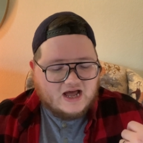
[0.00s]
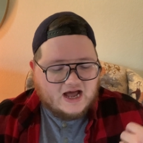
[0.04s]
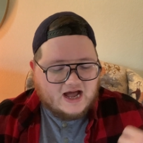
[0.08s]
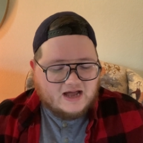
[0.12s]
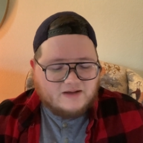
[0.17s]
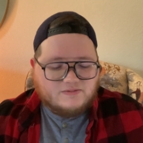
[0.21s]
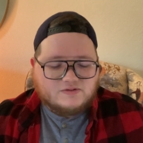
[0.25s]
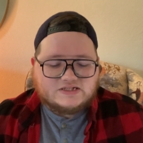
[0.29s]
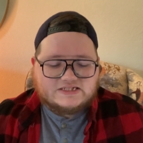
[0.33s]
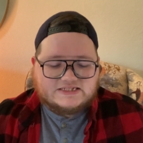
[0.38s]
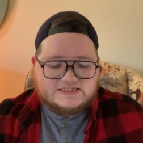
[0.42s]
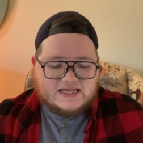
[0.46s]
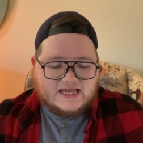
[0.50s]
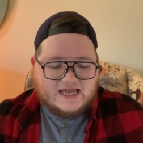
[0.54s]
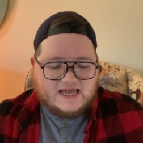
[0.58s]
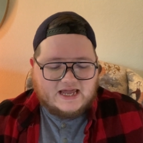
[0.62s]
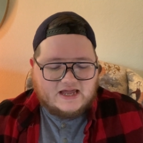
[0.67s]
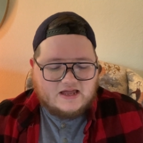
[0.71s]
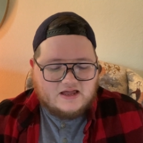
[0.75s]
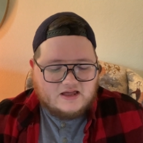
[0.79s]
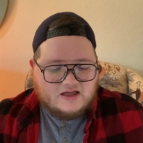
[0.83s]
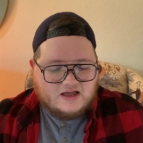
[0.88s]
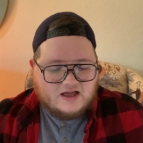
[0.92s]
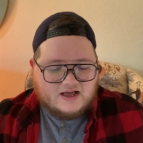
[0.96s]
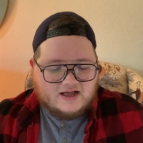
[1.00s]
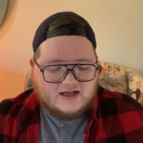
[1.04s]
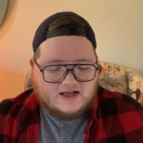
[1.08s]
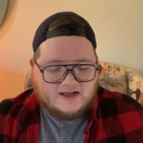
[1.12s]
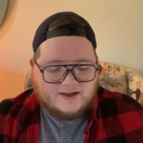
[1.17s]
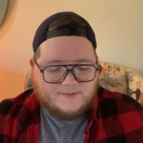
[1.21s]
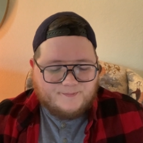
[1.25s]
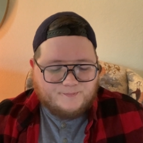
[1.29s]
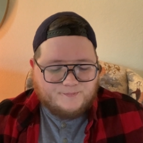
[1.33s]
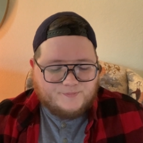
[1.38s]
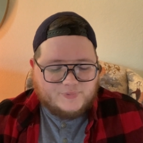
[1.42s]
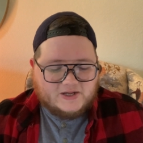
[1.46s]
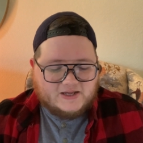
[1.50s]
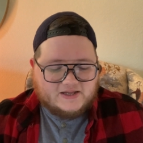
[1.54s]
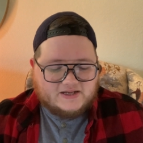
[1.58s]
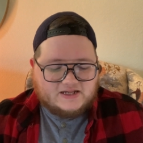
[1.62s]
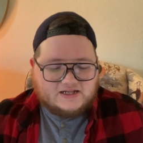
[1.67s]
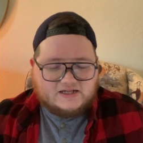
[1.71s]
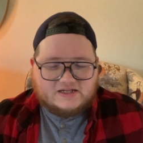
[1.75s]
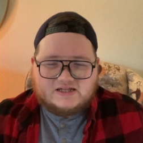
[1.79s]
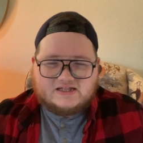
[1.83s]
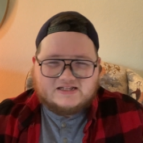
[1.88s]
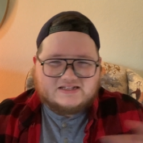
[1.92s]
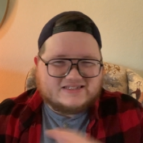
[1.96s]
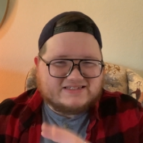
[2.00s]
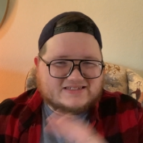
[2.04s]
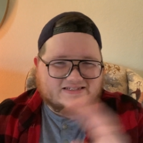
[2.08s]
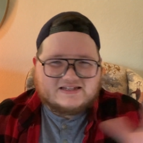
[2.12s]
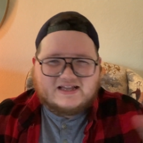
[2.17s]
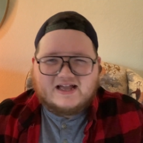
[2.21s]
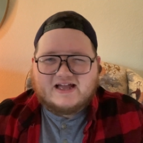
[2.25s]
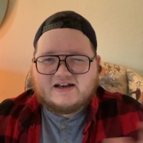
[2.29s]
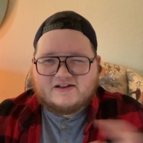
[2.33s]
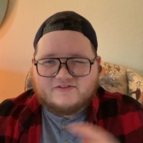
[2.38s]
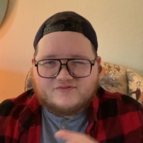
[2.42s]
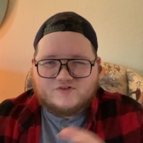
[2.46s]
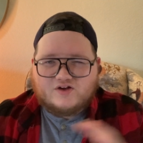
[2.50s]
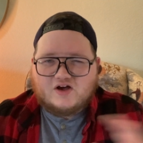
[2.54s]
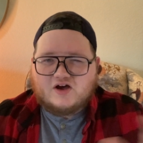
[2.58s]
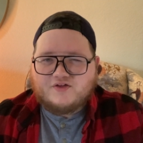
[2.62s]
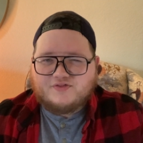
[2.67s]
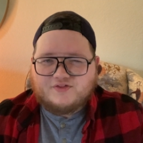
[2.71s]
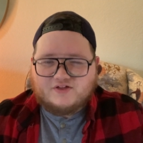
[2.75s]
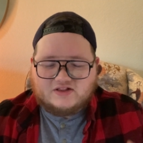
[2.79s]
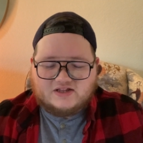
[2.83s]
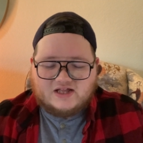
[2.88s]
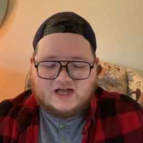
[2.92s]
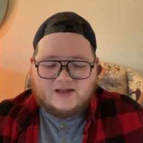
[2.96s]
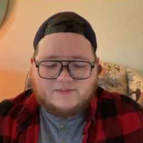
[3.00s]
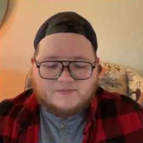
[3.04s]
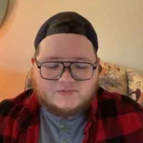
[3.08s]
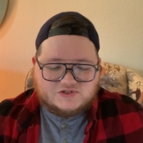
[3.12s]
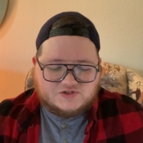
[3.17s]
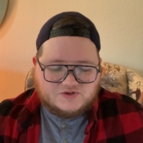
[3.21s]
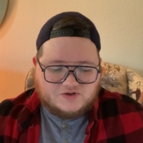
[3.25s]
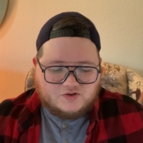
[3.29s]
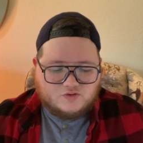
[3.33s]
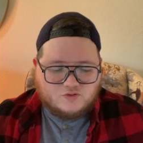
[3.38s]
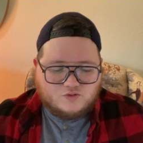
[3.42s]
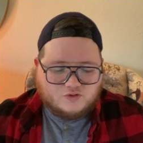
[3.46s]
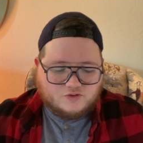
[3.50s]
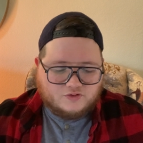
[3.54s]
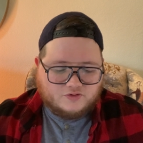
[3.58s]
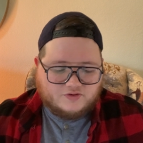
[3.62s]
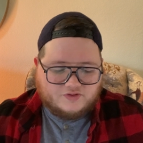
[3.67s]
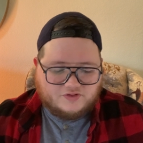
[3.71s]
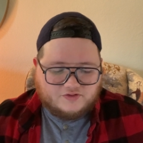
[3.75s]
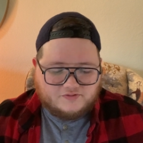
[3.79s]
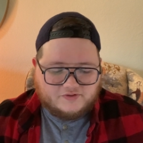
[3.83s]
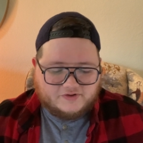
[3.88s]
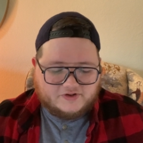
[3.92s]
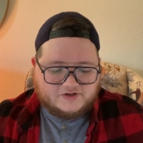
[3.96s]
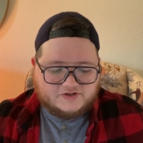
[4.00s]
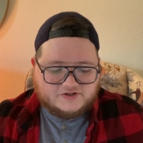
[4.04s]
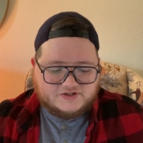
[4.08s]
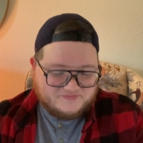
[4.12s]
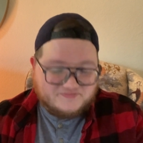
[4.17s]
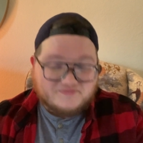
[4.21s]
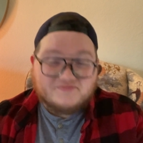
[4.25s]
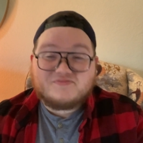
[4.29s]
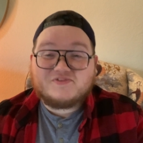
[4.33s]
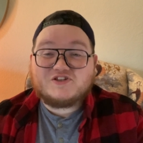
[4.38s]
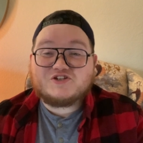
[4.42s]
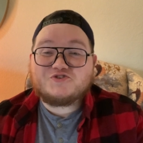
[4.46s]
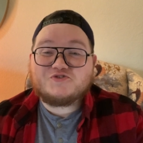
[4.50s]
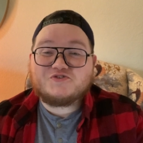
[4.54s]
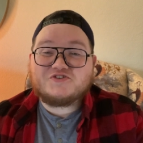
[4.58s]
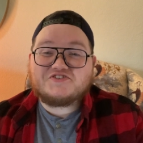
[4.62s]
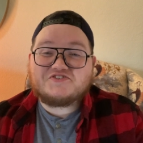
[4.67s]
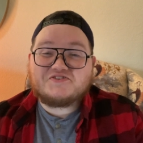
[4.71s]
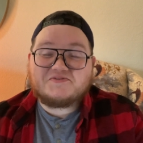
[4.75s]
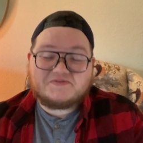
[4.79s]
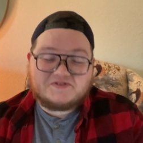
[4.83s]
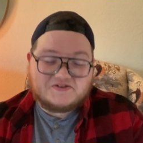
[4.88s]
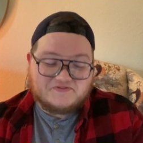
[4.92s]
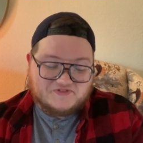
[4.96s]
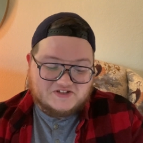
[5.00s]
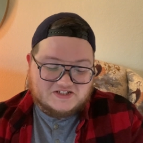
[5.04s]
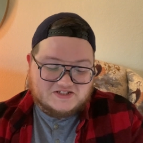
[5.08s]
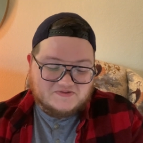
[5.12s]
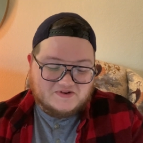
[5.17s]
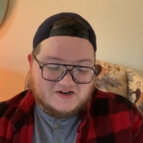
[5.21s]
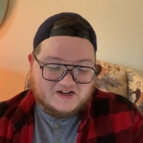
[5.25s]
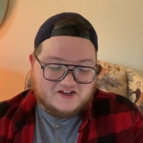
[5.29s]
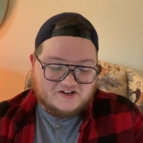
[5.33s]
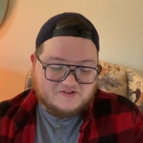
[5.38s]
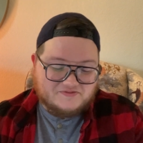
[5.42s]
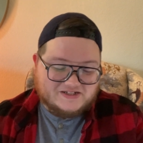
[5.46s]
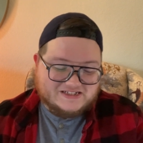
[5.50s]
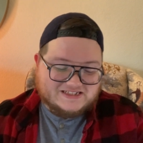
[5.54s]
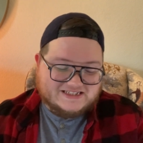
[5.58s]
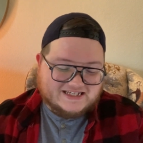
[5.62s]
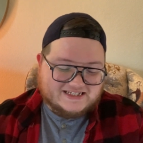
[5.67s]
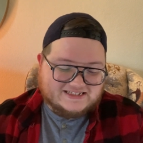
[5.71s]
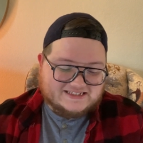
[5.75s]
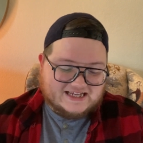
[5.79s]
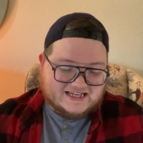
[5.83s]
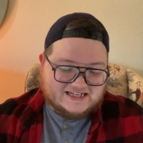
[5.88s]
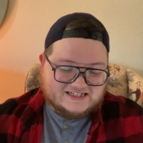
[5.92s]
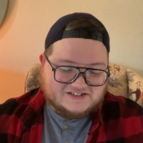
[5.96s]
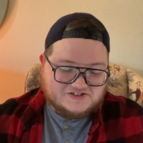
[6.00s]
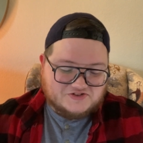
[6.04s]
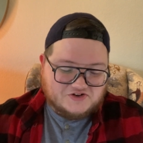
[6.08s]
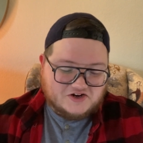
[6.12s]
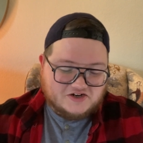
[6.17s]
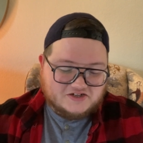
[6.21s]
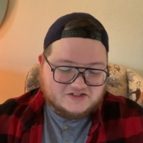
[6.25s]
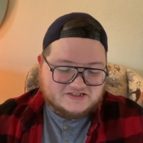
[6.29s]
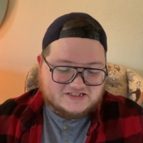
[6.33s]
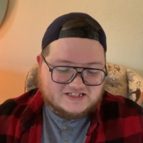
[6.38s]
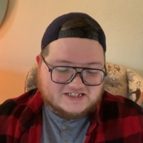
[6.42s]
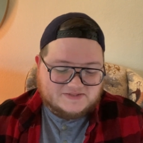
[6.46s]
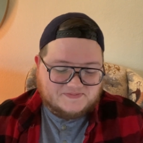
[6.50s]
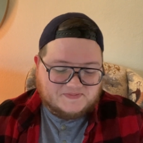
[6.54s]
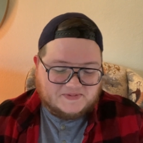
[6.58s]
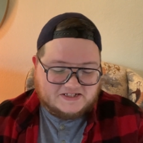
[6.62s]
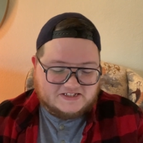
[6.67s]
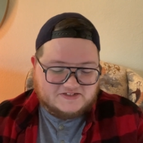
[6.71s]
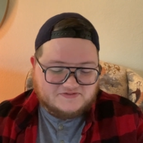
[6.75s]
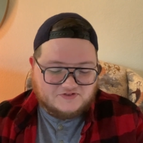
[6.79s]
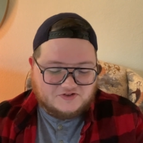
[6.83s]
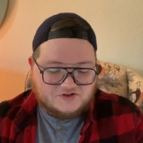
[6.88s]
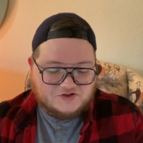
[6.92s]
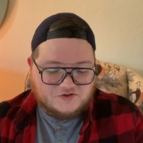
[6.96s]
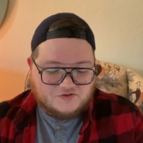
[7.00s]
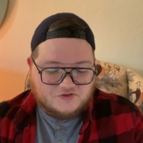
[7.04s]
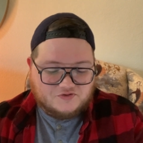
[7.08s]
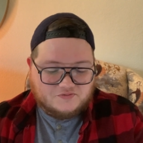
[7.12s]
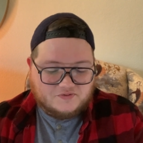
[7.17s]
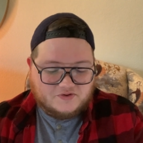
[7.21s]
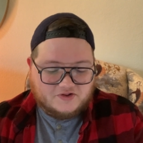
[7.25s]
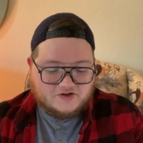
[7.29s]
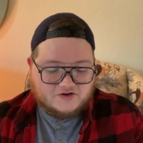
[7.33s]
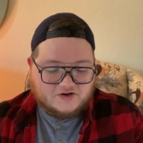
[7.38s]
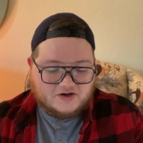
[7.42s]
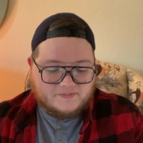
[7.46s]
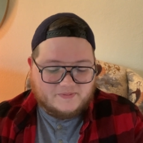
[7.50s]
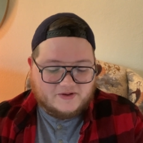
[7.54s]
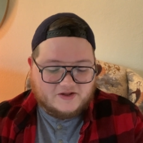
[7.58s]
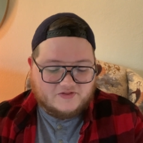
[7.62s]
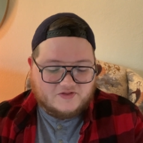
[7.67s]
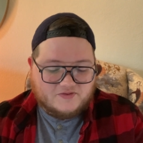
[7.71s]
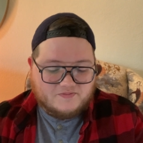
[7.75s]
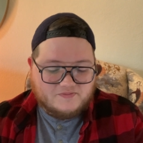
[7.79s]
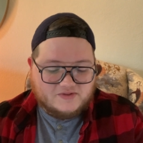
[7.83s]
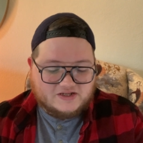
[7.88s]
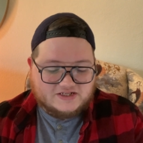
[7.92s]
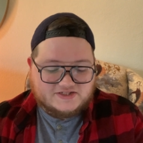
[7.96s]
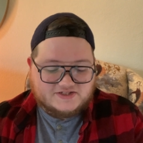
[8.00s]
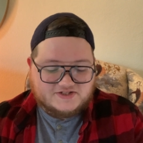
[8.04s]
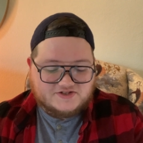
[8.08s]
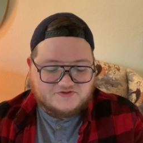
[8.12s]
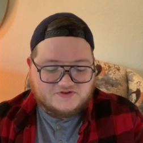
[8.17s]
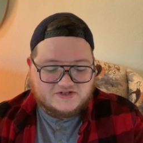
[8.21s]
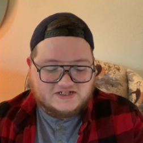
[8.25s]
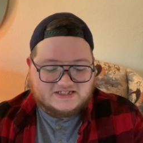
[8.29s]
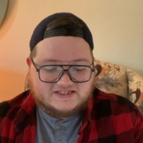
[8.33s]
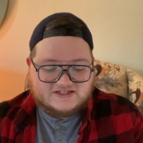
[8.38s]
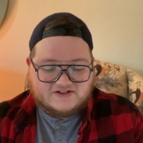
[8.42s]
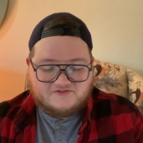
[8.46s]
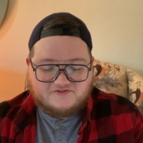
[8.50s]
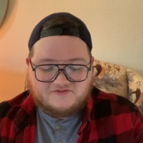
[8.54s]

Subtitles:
I would say, but it is kind of on the line between horror and thrillers. The short description for this one on Goodreads says, a dark, suspenseful new thriller about the mysteries of